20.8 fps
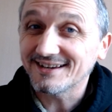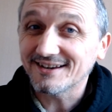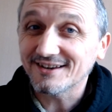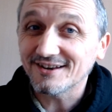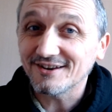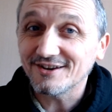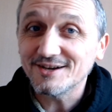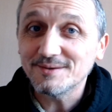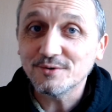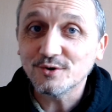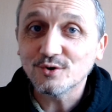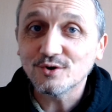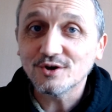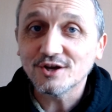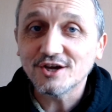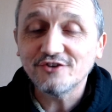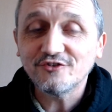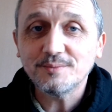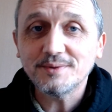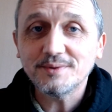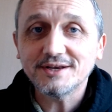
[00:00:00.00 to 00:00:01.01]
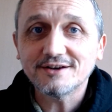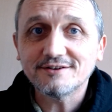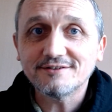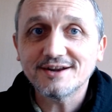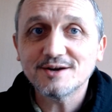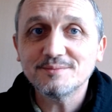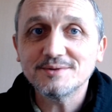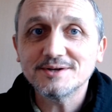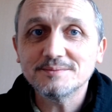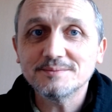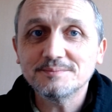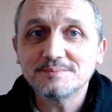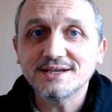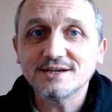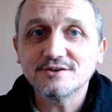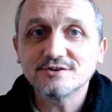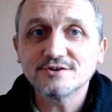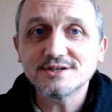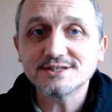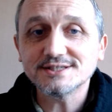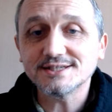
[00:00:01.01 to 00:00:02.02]
climbing all over me and around me and being
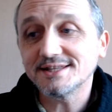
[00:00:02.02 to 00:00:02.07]
noisy.